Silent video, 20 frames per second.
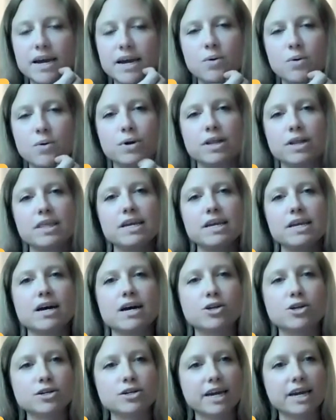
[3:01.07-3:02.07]
One of the
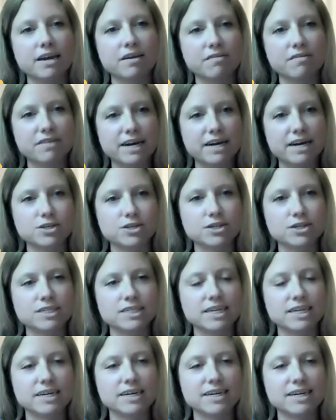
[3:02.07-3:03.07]
underlying factors
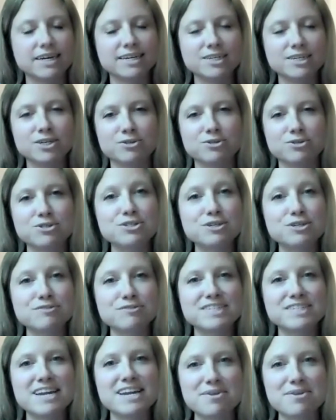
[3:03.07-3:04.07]
that deserves
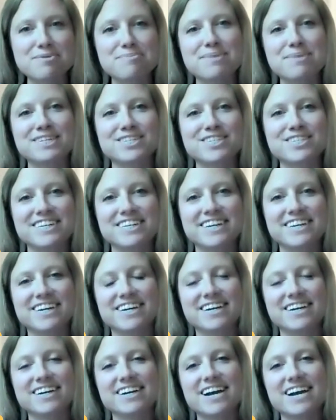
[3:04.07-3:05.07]
another mention
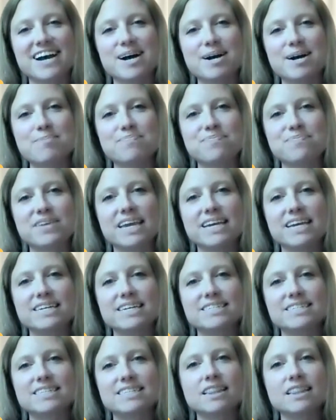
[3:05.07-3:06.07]
here
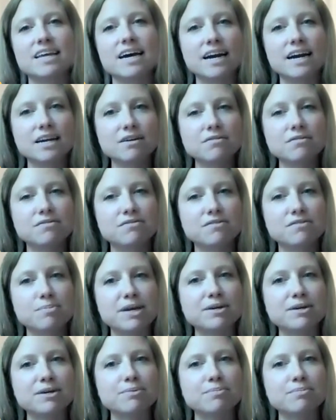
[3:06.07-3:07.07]
is the lack of
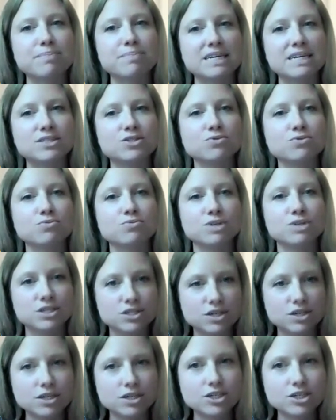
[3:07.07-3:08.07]
female-based
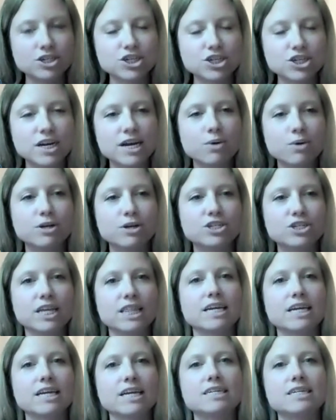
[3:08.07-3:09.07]
research, which I
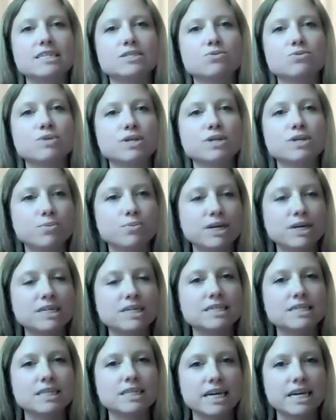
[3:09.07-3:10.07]
think is really what
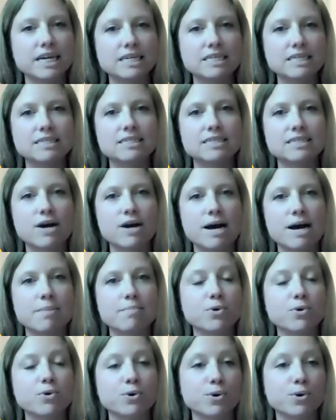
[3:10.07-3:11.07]
delays
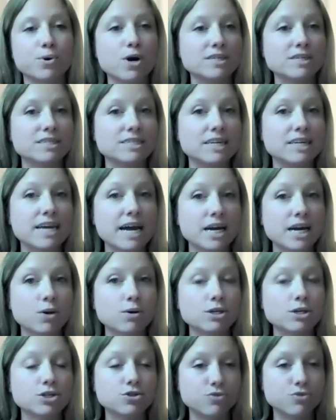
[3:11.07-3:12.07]
or causes
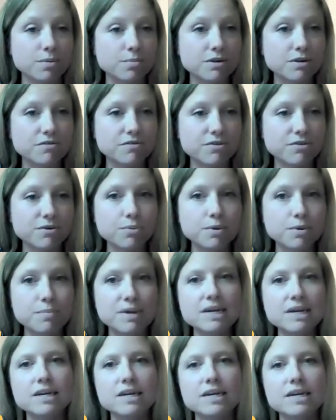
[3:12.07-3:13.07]
inadequate treatment for women.